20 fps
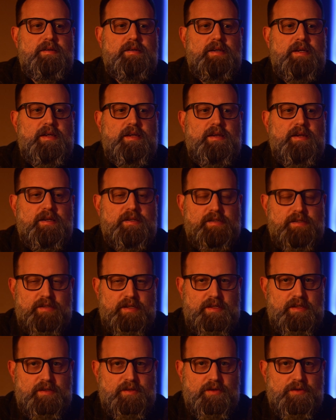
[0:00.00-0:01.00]
not to
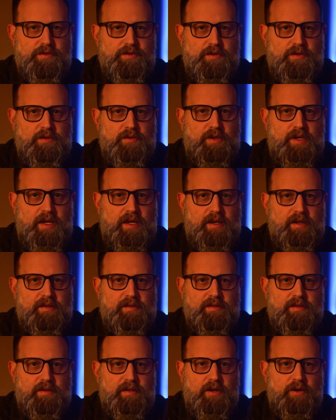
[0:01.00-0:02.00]
say that those two
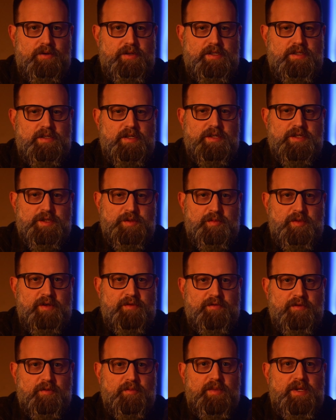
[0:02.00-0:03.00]
can't coexist, but
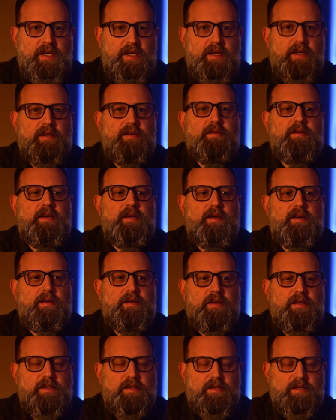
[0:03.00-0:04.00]
for me,
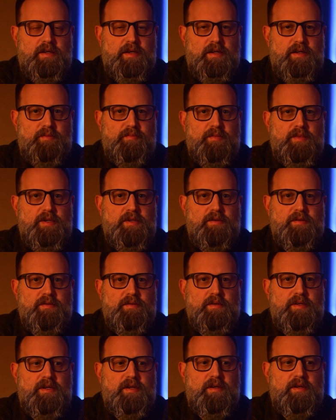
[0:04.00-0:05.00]
and at the time,
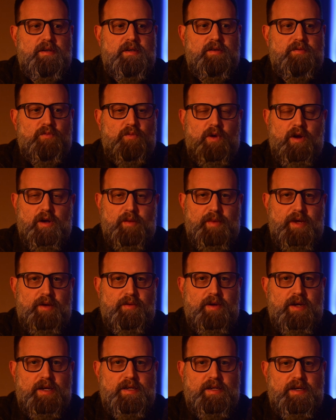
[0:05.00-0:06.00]
and where I'm at
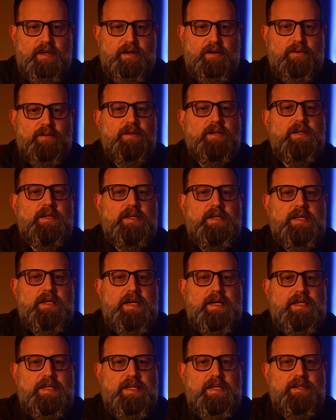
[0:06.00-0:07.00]
right now,
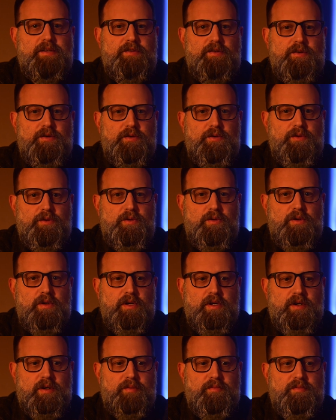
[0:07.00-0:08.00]
I needed
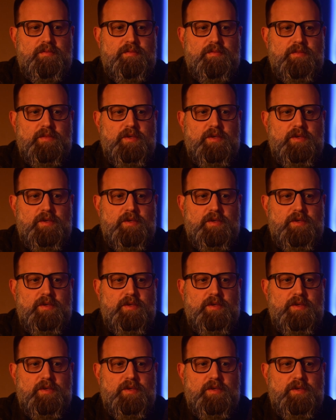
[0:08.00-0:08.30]
to